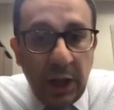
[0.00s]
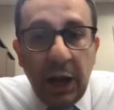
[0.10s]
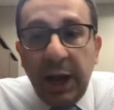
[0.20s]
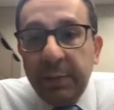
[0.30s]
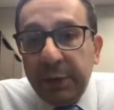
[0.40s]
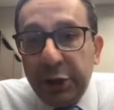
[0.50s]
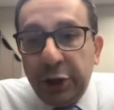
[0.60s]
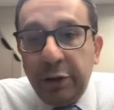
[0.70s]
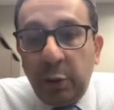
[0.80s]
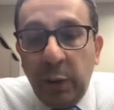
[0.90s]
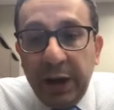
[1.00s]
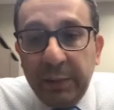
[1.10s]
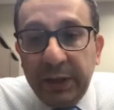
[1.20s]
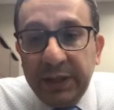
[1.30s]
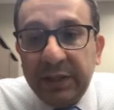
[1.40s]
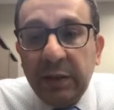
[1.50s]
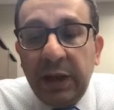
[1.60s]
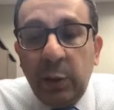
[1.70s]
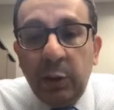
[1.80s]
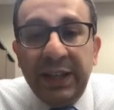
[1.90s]
High pressure requirement
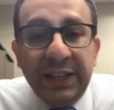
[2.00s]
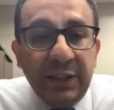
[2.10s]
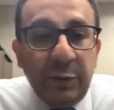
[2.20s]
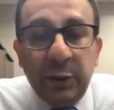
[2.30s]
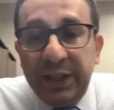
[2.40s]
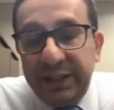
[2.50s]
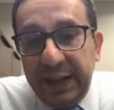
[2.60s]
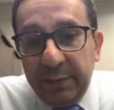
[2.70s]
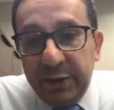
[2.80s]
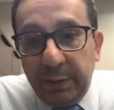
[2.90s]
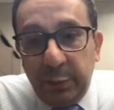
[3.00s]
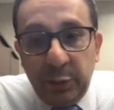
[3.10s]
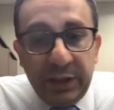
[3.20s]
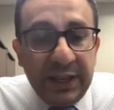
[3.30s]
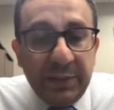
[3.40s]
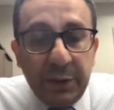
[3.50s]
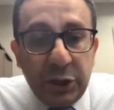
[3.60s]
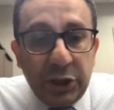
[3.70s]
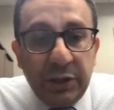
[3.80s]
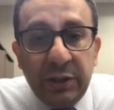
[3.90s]
or the need for daytime support, as
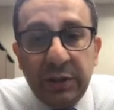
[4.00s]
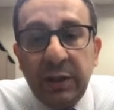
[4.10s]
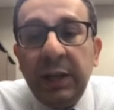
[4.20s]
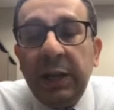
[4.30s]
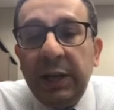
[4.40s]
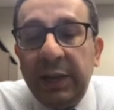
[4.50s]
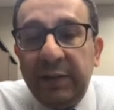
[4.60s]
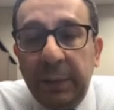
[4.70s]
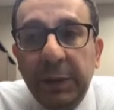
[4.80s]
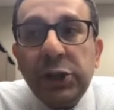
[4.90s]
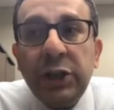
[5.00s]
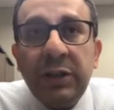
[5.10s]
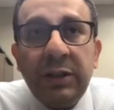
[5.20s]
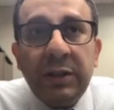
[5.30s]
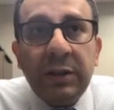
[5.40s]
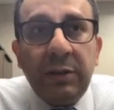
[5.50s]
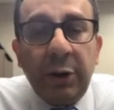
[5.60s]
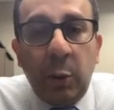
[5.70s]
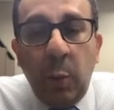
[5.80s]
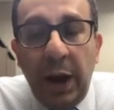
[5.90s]
mentioned, if the patient
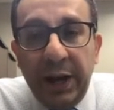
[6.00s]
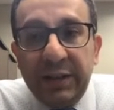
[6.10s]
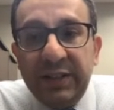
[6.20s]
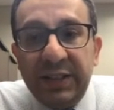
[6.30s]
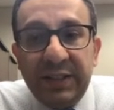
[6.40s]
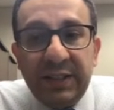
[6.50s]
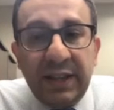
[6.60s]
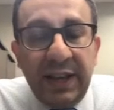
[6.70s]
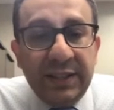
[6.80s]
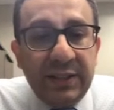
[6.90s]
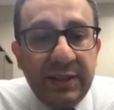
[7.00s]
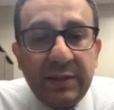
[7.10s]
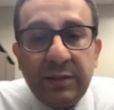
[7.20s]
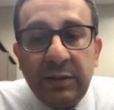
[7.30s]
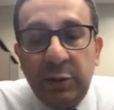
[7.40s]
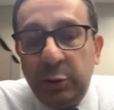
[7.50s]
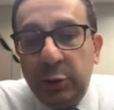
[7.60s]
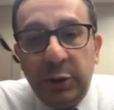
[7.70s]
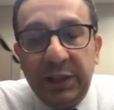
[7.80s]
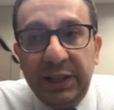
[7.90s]
requires this
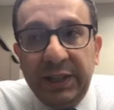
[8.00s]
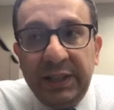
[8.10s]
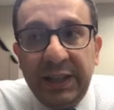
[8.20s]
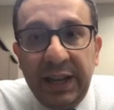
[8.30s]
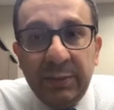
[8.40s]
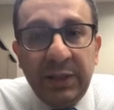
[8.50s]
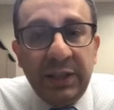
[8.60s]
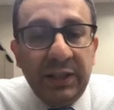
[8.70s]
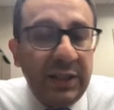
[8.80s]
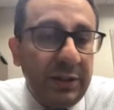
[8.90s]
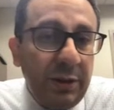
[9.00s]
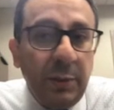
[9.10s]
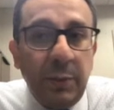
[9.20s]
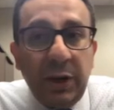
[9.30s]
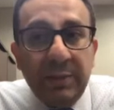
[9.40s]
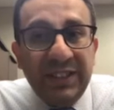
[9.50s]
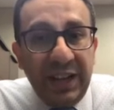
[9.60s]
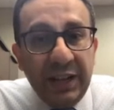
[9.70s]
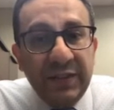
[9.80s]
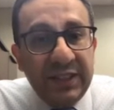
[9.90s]
during the daytime, then this really becomes a
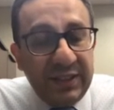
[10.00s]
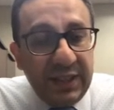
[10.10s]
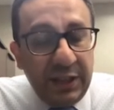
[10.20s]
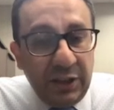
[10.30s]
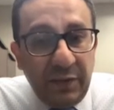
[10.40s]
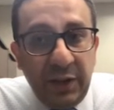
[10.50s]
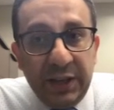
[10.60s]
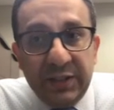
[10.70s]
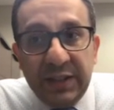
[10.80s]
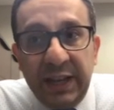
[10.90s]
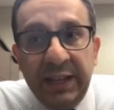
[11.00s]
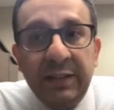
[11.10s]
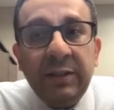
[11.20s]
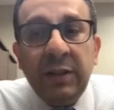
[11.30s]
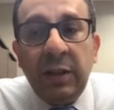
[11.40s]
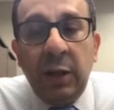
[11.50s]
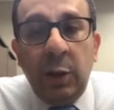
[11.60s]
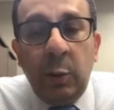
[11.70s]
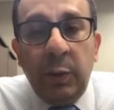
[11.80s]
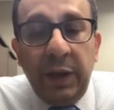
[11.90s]
life-sustaining device. And
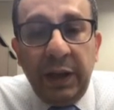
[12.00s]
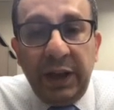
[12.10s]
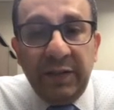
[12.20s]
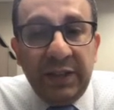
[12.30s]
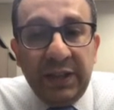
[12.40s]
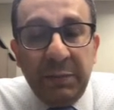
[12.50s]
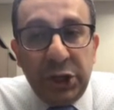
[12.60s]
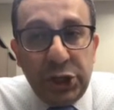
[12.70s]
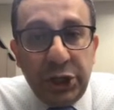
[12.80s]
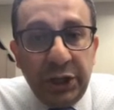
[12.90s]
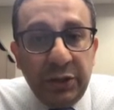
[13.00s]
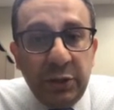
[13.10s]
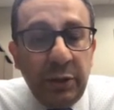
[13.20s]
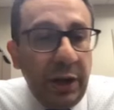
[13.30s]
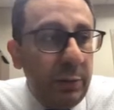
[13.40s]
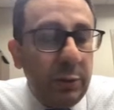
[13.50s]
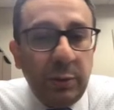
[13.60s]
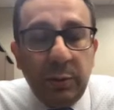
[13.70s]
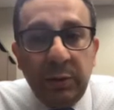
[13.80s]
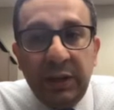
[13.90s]
with NIV machines, you're able
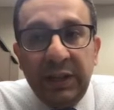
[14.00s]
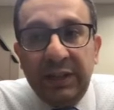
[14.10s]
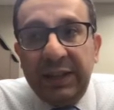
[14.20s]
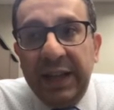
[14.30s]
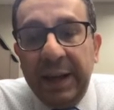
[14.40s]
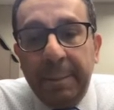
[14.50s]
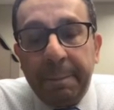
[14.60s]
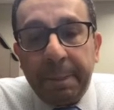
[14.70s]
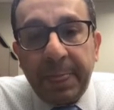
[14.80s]
to get the